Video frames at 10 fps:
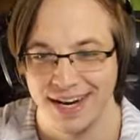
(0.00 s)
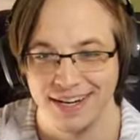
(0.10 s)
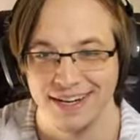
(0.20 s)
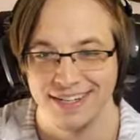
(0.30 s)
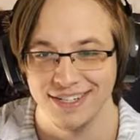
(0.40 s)

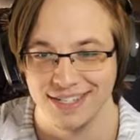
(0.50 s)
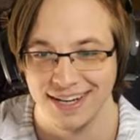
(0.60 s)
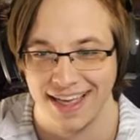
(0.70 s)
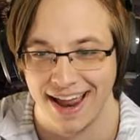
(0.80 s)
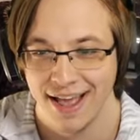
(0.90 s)
you didn't
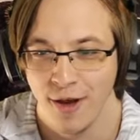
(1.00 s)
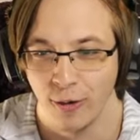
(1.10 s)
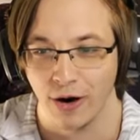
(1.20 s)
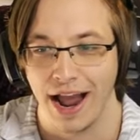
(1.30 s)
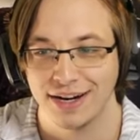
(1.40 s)
see that.
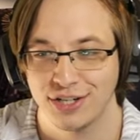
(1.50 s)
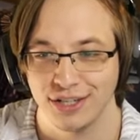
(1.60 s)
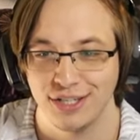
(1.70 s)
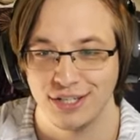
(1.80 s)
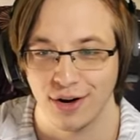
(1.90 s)
We're
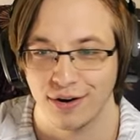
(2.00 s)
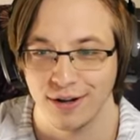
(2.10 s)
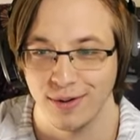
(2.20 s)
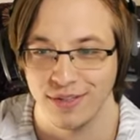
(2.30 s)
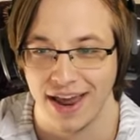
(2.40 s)
actually
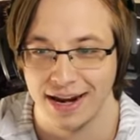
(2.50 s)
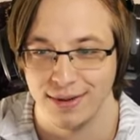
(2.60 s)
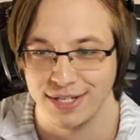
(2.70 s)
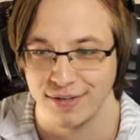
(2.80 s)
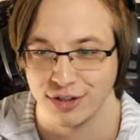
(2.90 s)
starting with
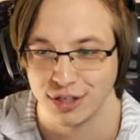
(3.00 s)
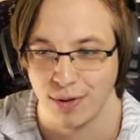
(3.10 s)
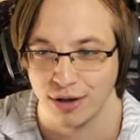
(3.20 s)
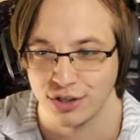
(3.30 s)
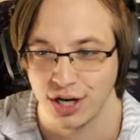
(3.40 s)
enemies have a
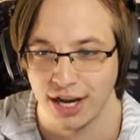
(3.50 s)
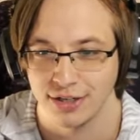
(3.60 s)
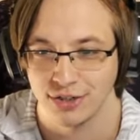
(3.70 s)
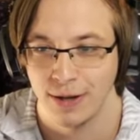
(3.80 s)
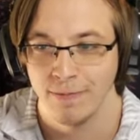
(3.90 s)
small
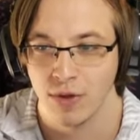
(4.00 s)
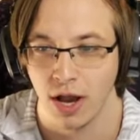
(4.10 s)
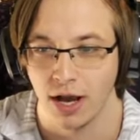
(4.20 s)
chance uh,